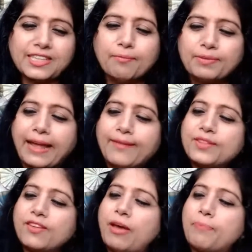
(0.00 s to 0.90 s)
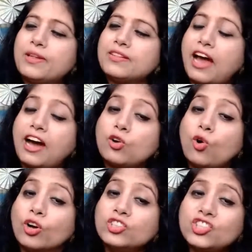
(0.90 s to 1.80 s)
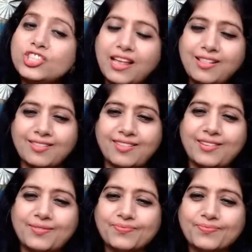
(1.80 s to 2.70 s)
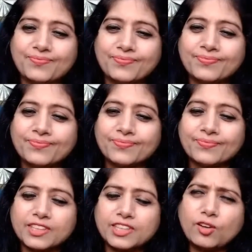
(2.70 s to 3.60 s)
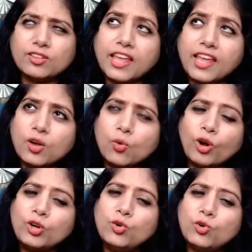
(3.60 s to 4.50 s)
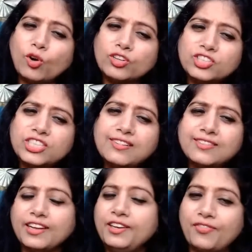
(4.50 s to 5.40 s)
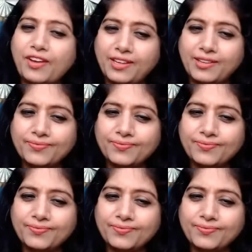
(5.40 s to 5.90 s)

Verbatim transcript: Sometimes the weapons are conch shells. Now think, what do conch shells signify?